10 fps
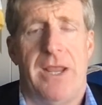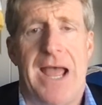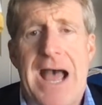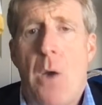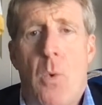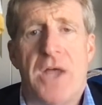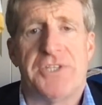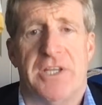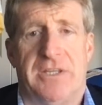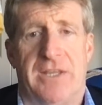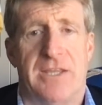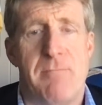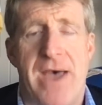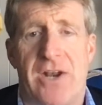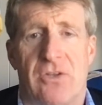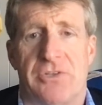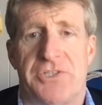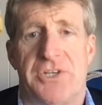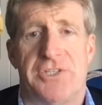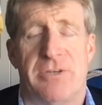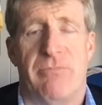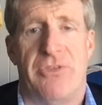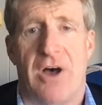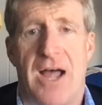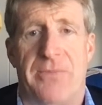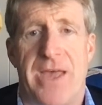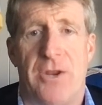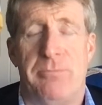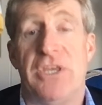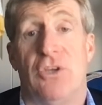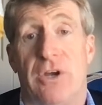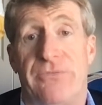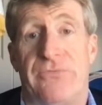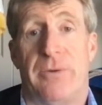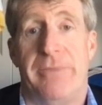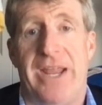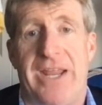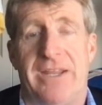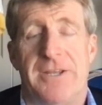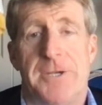How was it that the medical system thought that it would be good for me